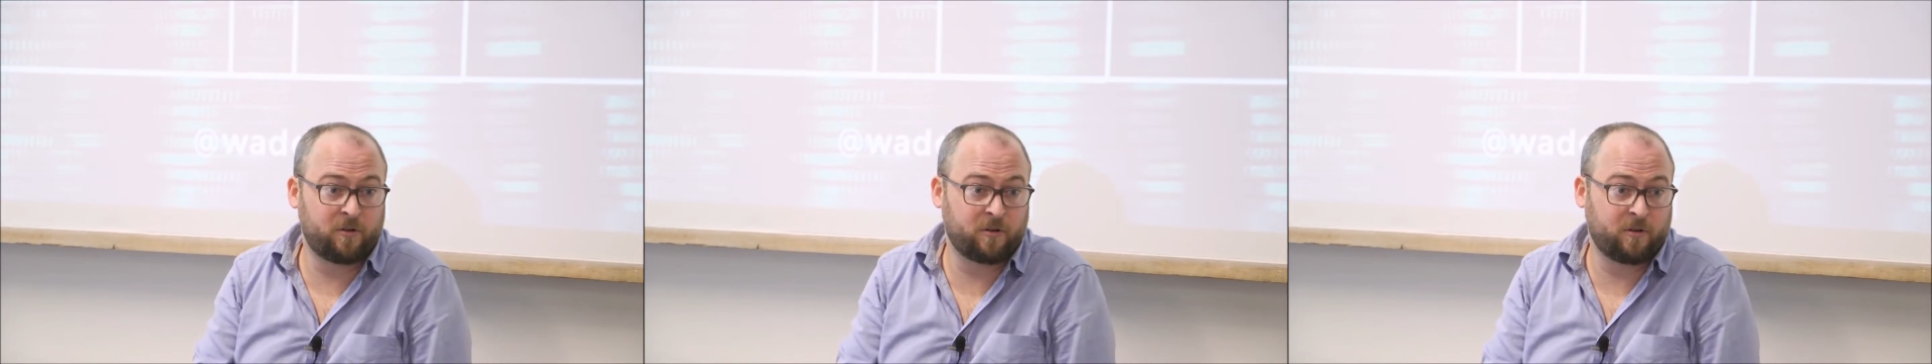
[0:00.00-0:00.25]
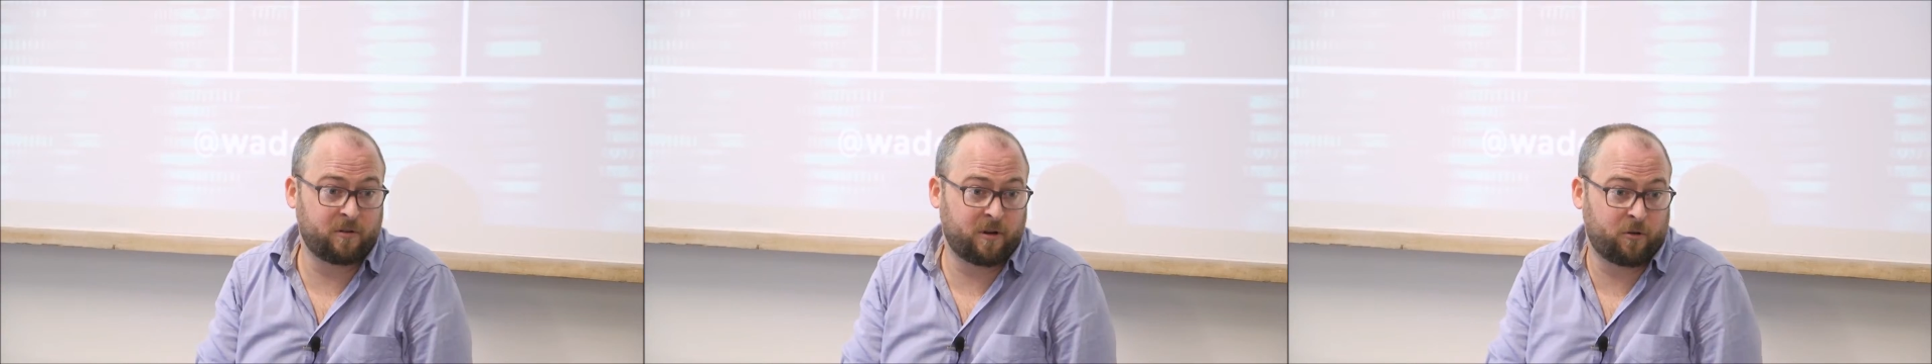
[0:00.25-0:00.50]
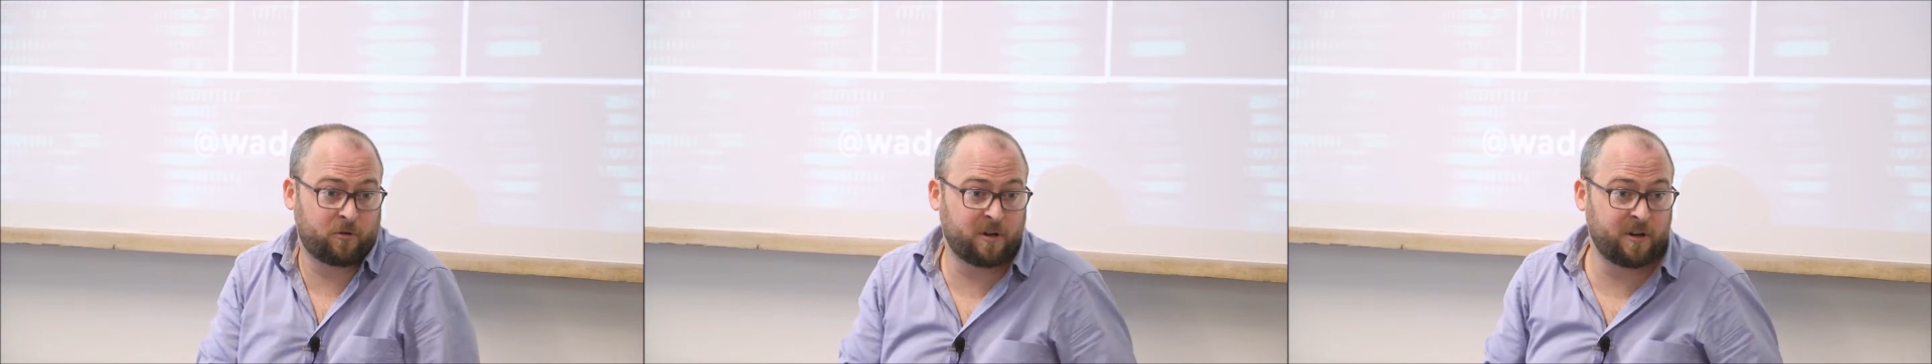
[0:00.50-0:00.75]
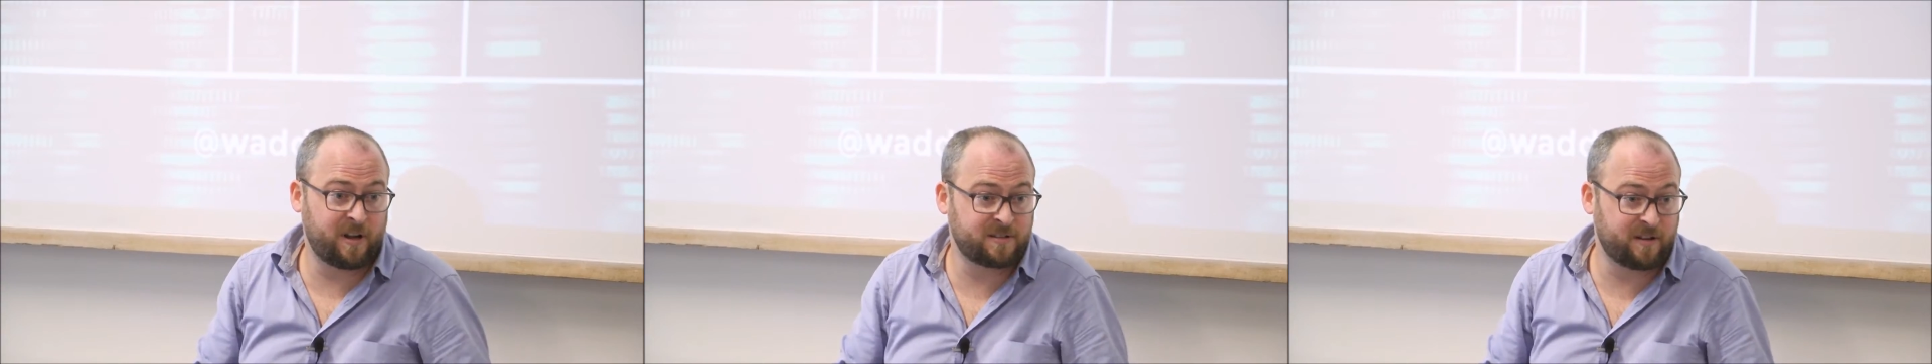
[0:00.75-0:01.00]

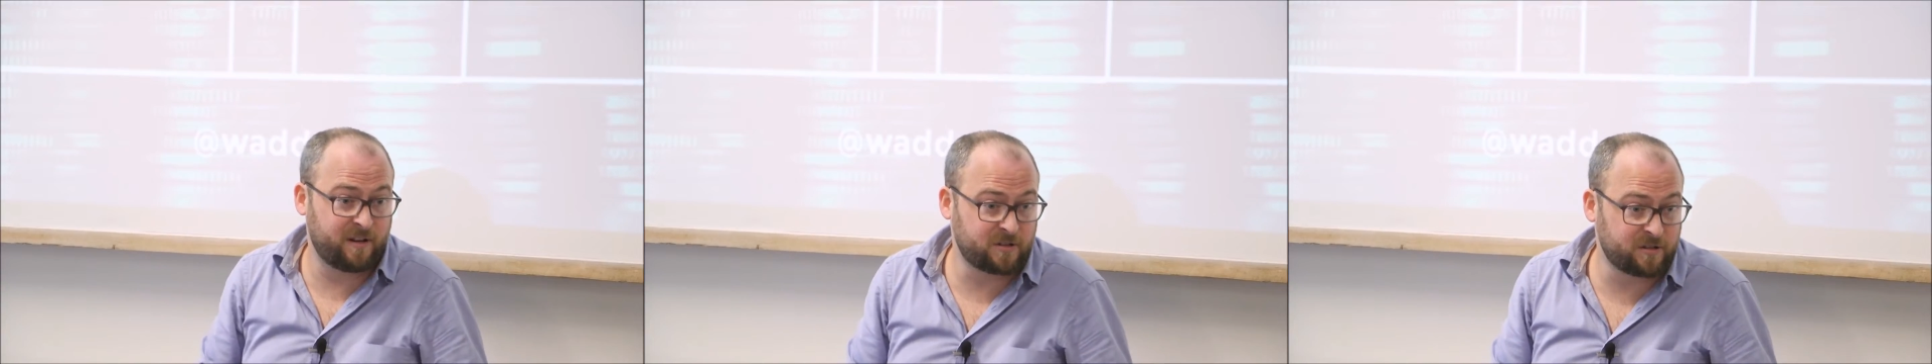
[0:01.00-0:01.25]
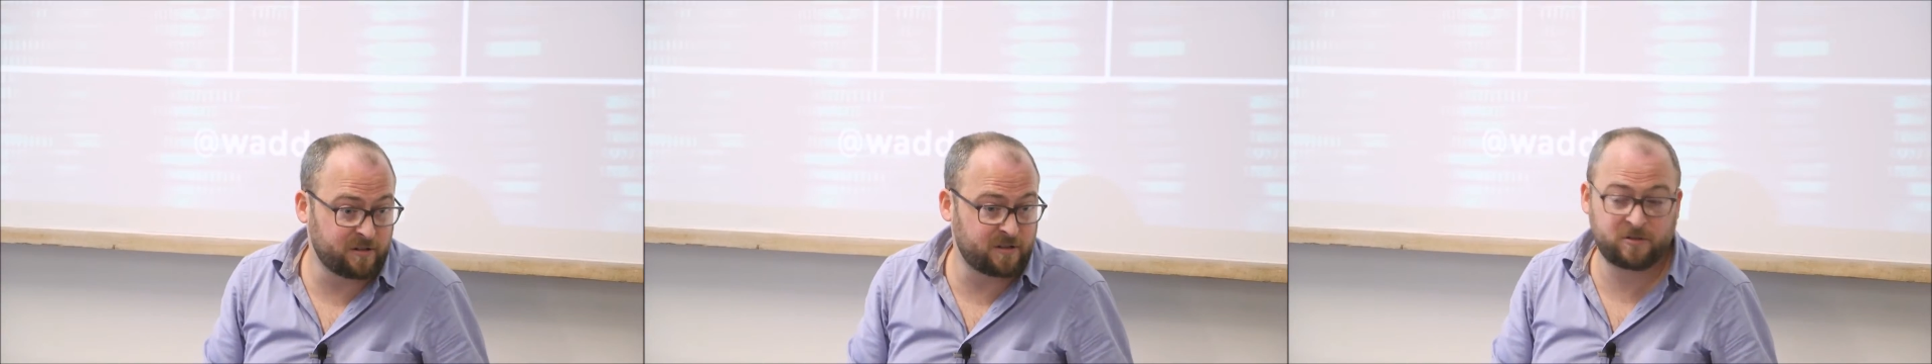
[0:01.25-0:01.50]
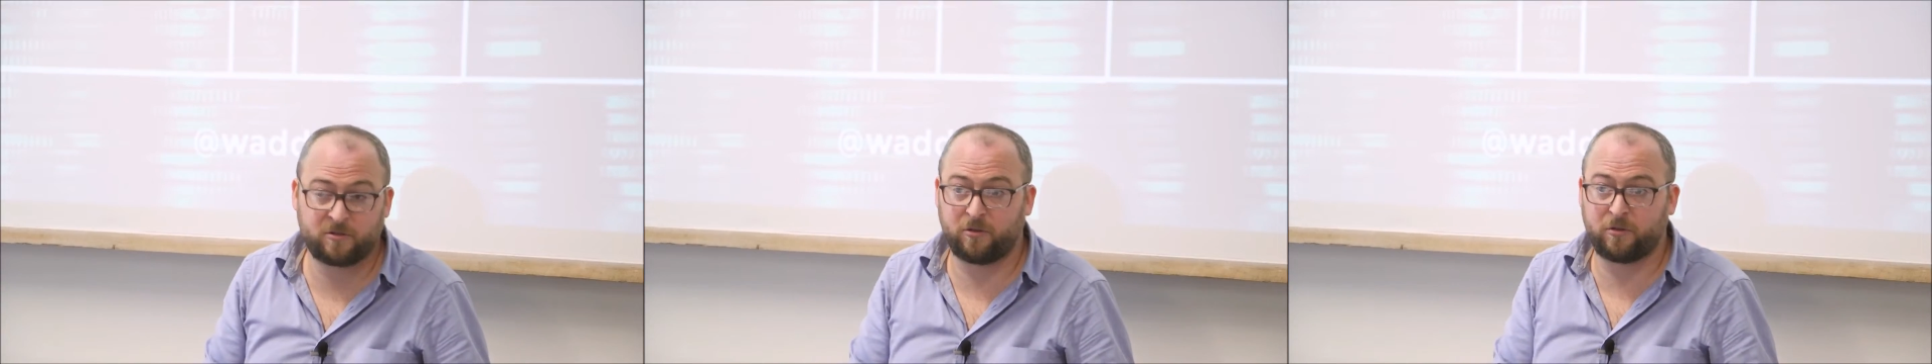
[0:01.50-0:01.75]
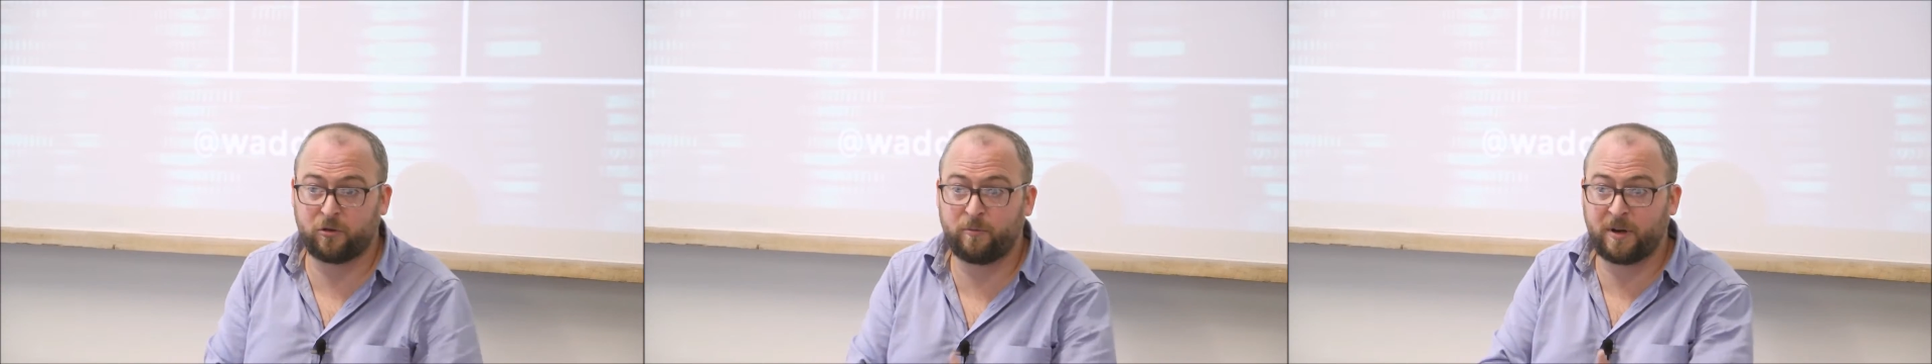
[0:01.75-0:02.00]
organizations. It's
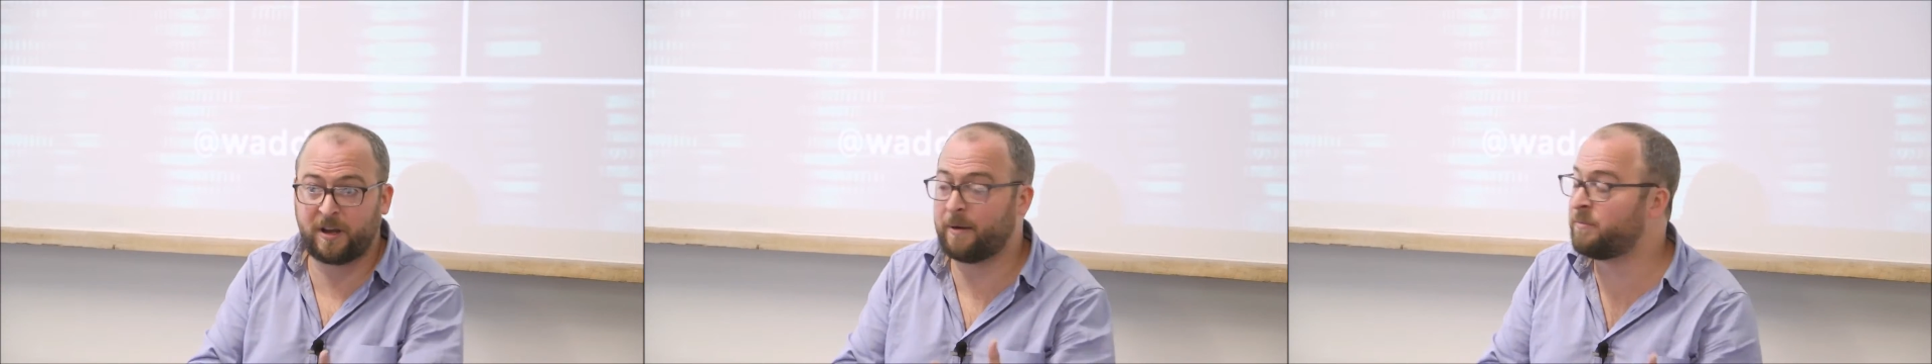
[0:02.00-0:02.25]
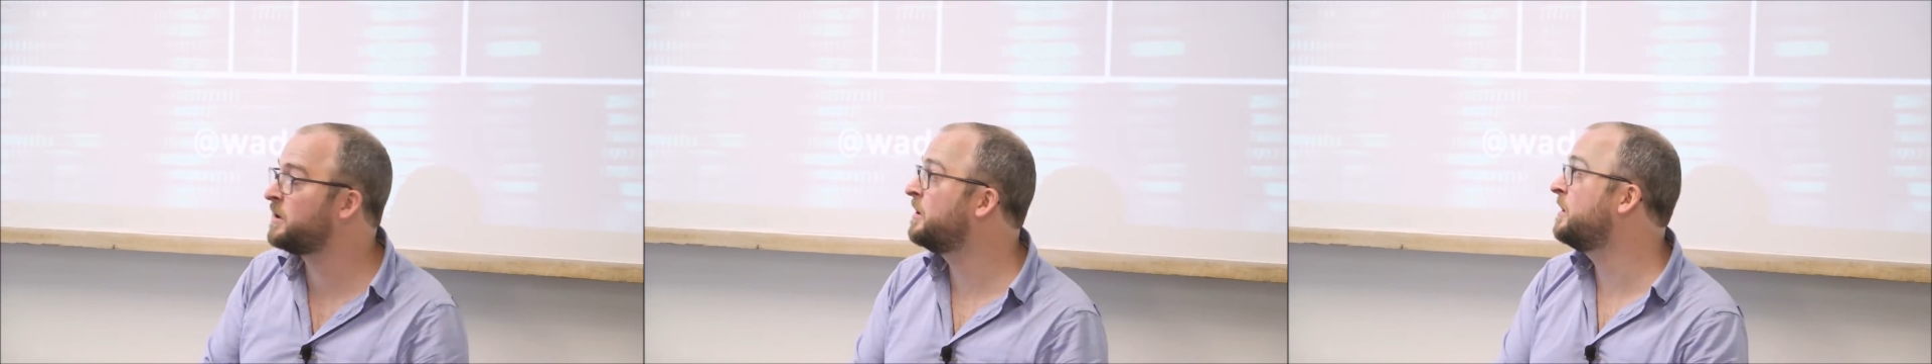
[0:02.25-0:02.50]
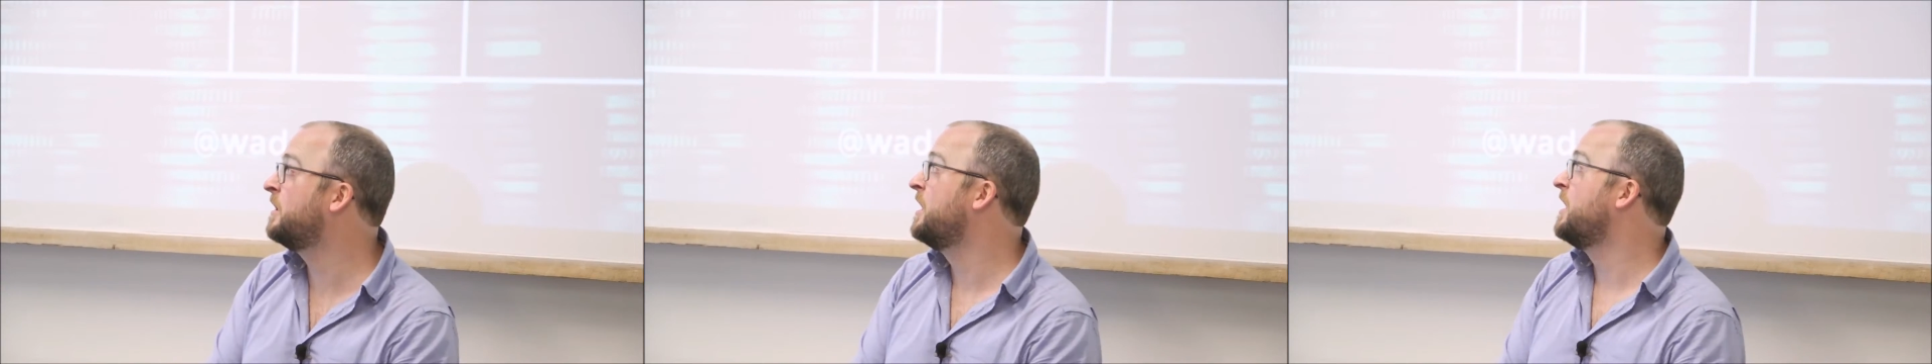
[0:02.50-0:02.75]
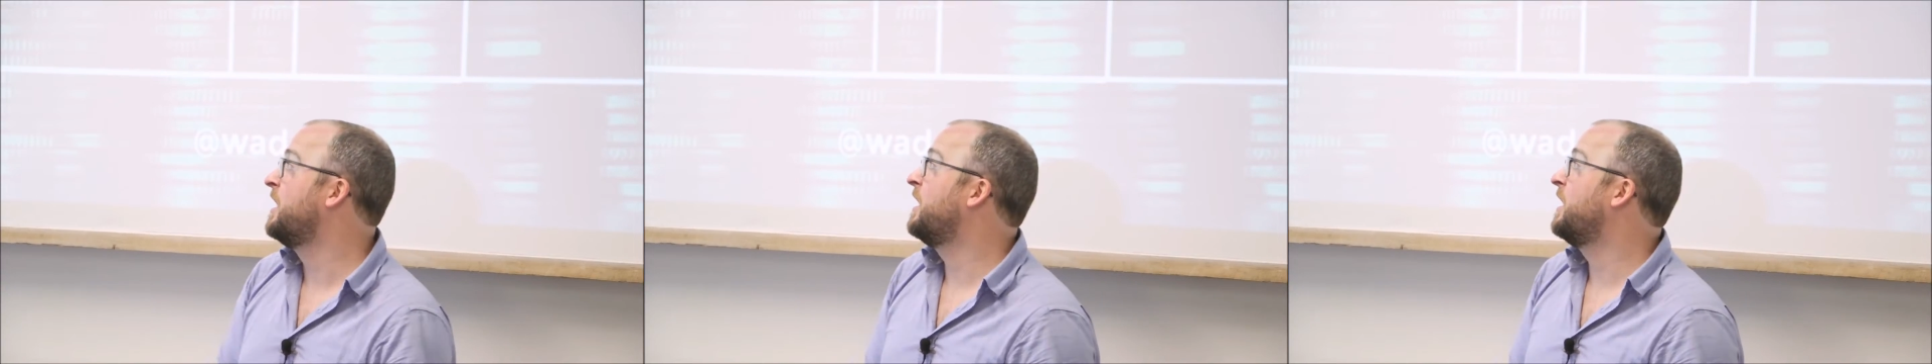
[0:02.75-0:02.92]
all human capital.